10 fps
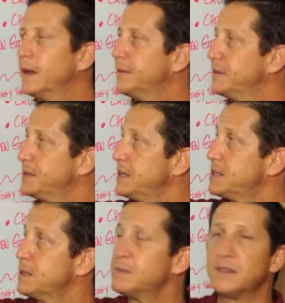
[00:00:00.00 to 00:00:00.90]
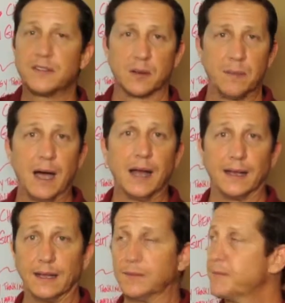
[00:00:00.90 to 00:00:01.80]
The systems of your
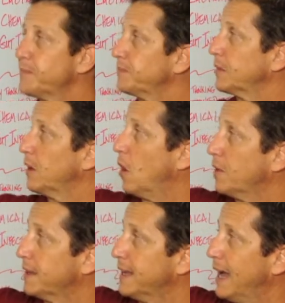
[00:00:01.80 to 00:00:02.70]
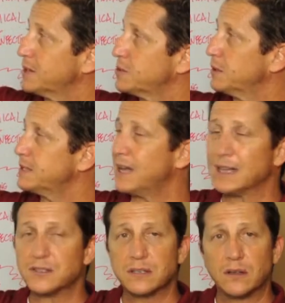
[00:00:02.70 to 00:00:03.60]
body are the
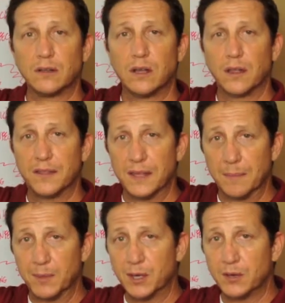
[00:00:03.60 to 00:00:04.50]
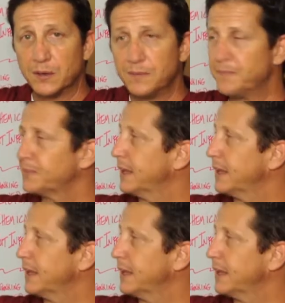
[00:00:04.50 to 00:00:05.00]
gastrointestinal, the immune,